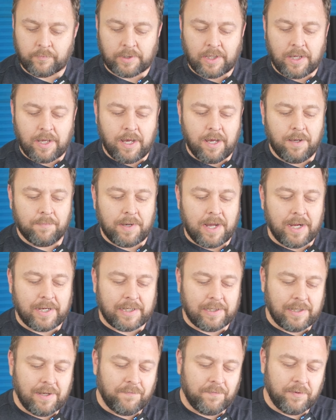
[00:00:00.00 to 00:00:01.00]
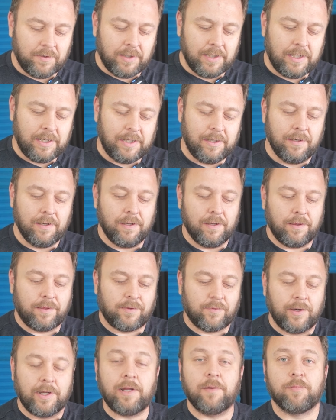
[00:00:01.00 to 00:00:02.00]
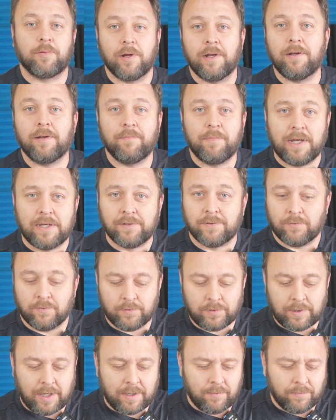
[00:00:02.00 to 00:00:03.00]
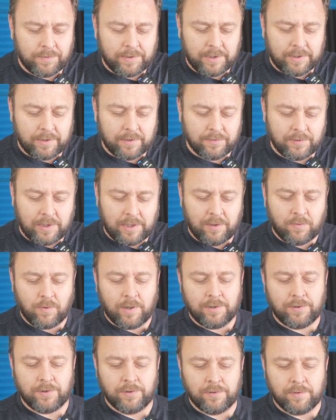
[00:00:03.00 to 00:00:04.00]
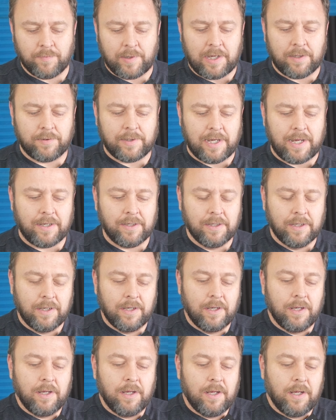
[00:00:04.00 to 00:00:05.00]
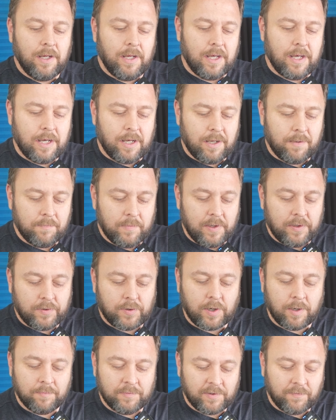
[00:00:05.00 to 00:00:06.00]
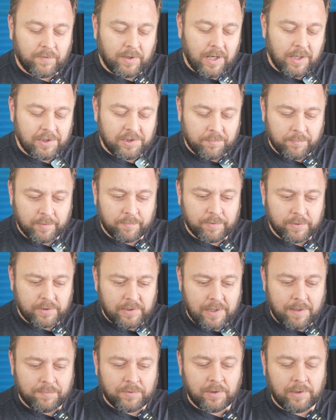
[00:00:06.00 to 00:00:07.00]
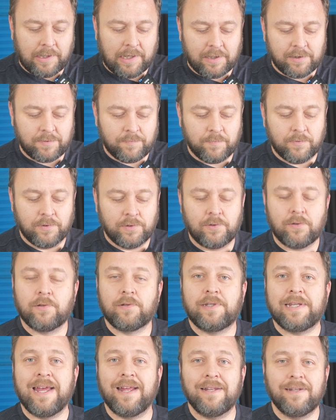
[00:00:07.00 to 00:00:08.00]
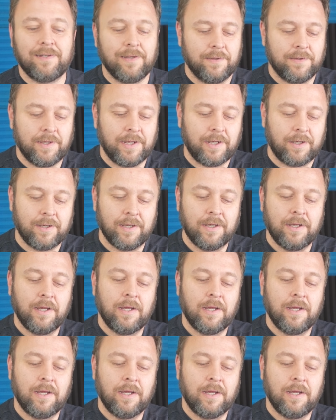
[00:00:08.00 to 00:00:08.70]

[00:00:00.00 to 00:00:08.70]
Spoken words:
3D print bezels. I don't think there's any questions about that. In terms of customer perception, customers tend to think,